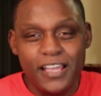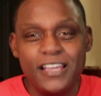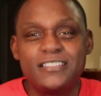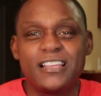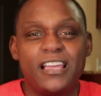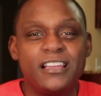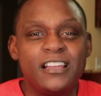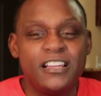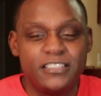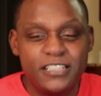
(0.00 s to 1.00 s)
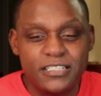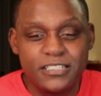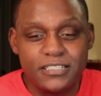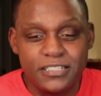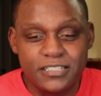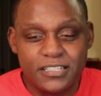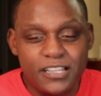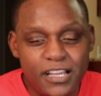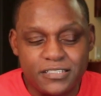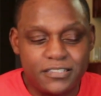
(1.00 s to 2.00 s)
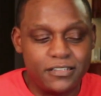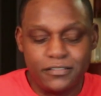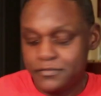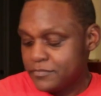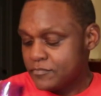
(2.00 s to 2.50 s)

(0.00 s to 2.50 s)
he say, this is disgusting.